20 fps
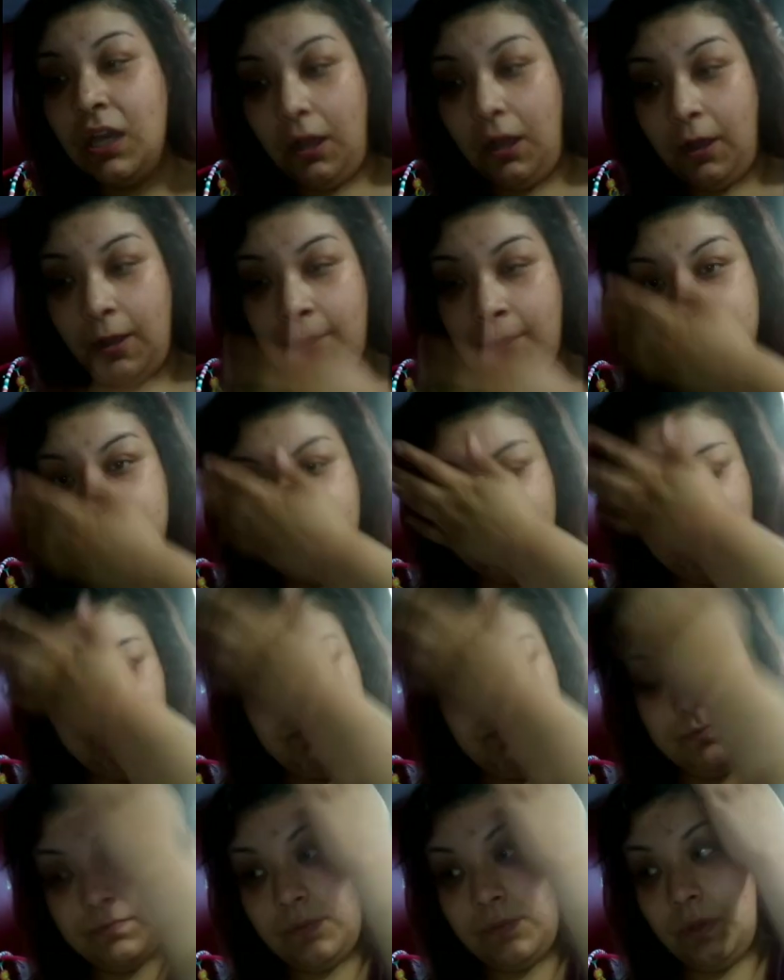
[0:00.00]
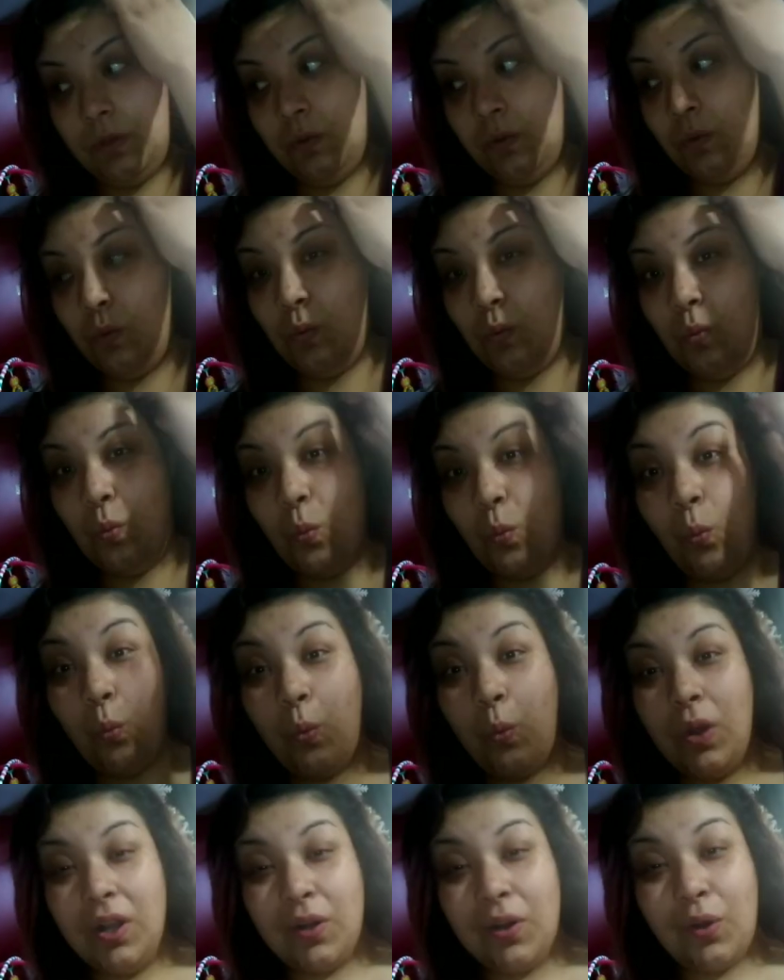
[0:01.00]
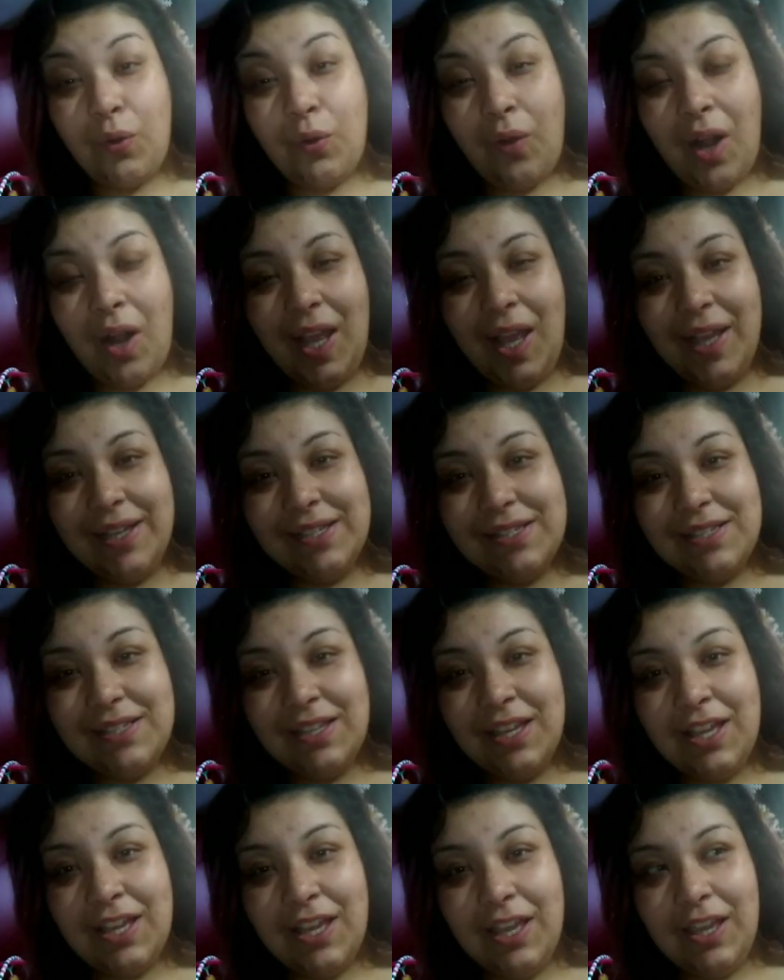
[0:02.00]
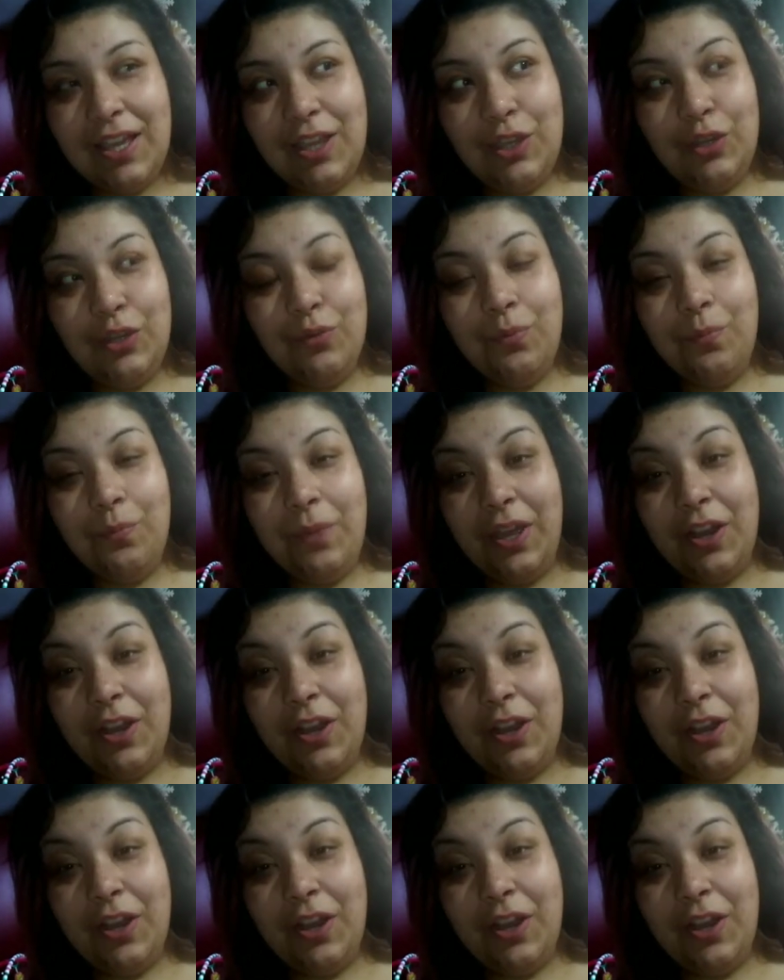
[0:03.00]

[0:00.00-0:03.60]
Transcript: Um, one cries, you